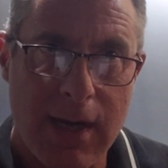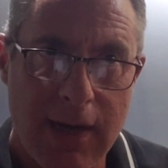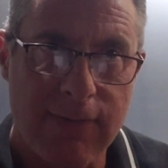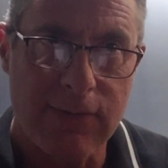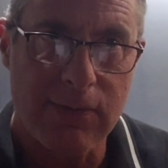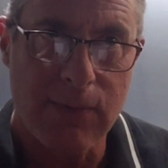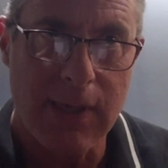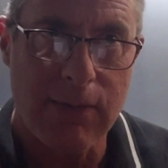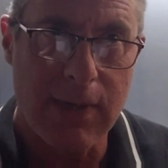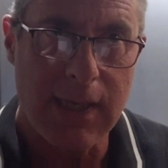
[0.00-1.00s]
have to
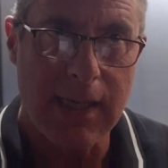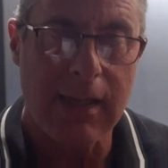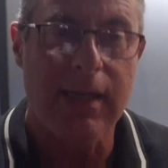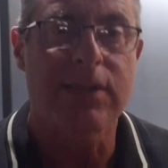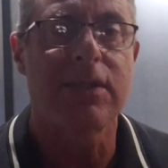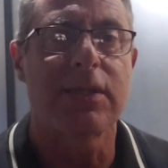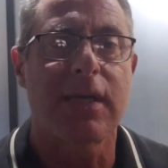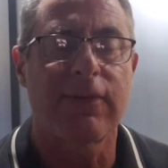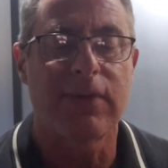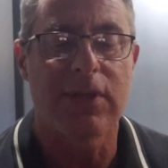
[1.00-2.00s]
wear reading glasses
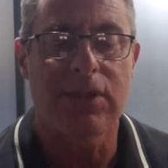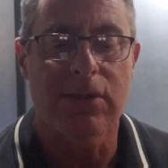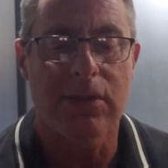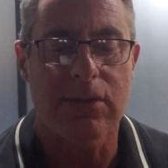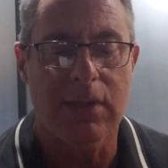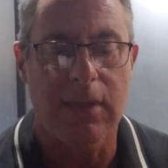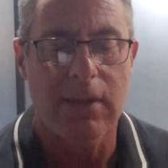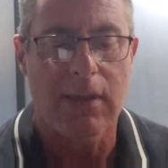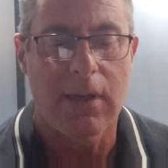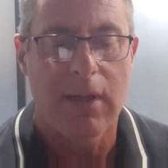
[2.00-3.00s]
after this surgery,
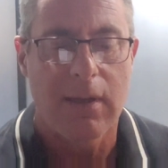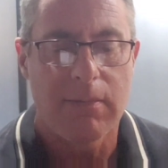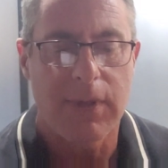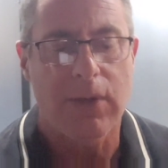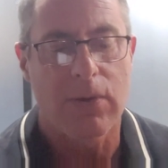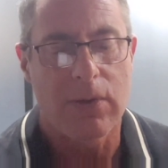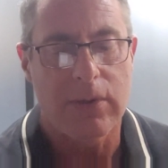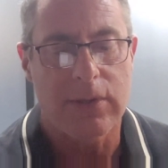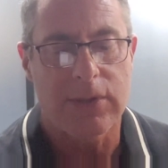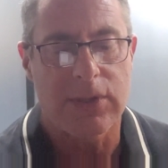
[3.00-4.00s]

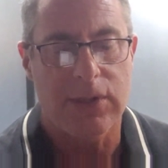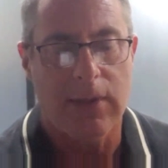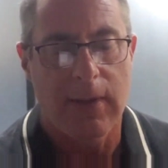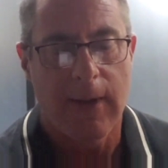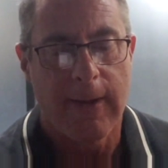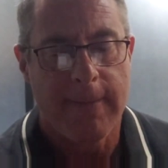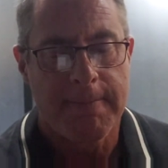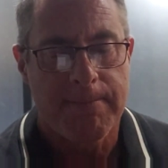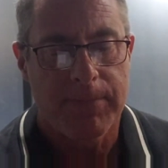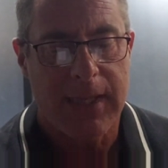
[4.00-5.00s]
because
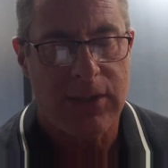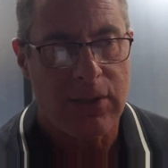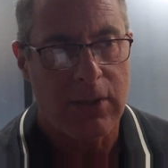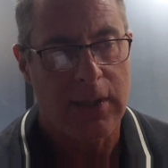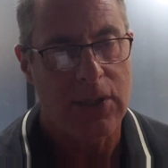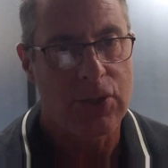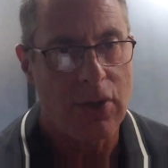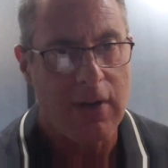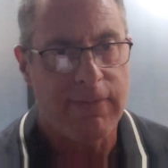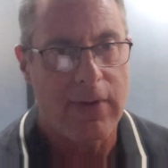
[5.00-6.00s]
it's not like a
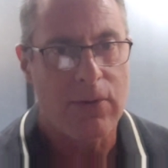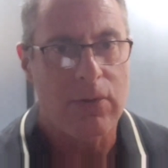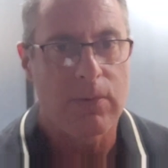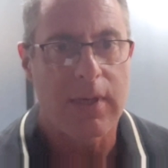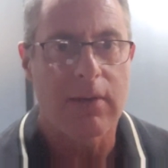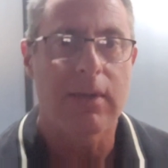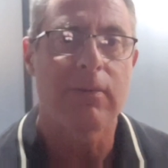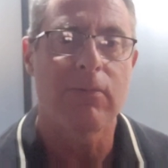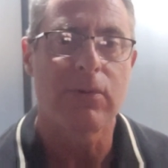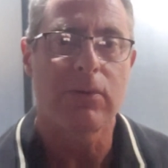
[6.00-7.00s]
trifocal where
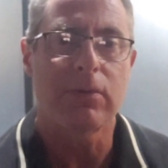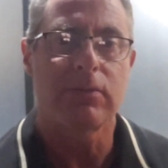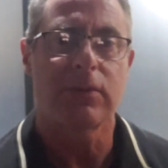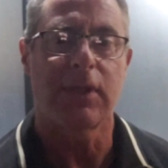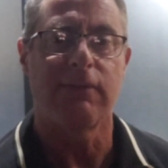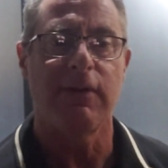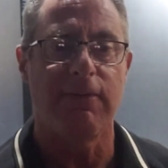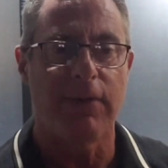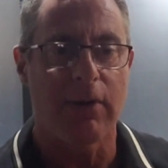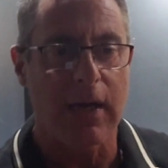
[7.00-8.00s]
it will give you
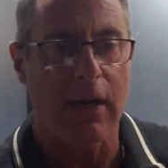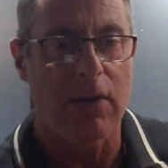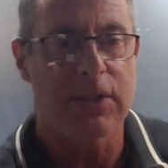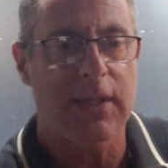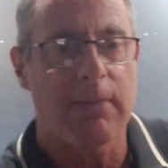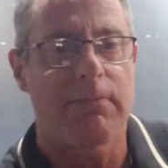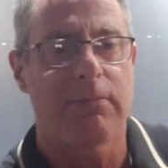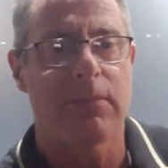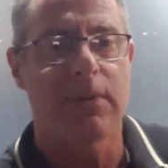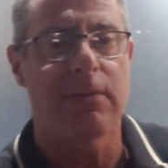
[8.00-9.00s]
very close-up
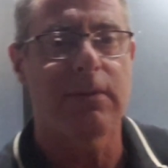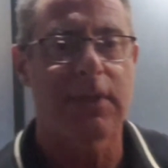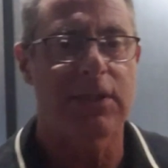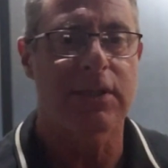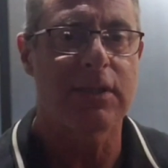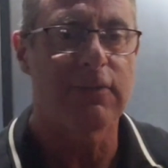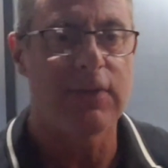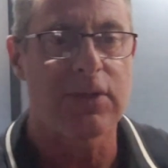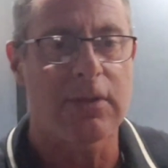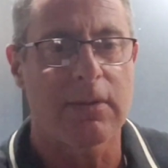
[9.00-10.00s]
distance
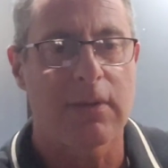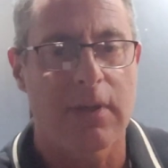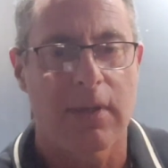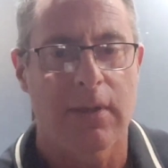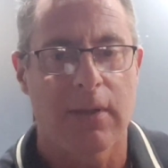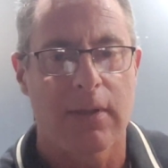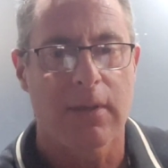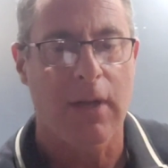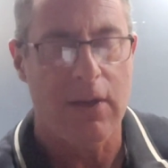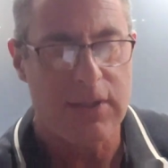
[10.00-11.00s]
vision,
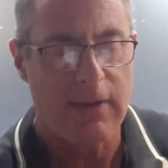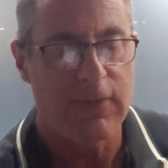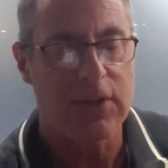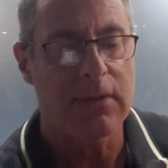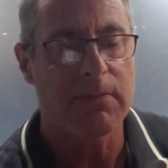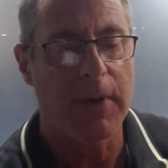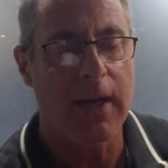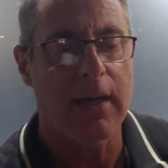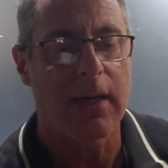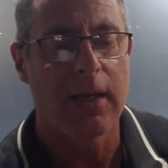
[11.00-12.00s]
close-up vision,
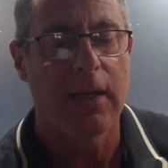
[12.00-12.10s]
but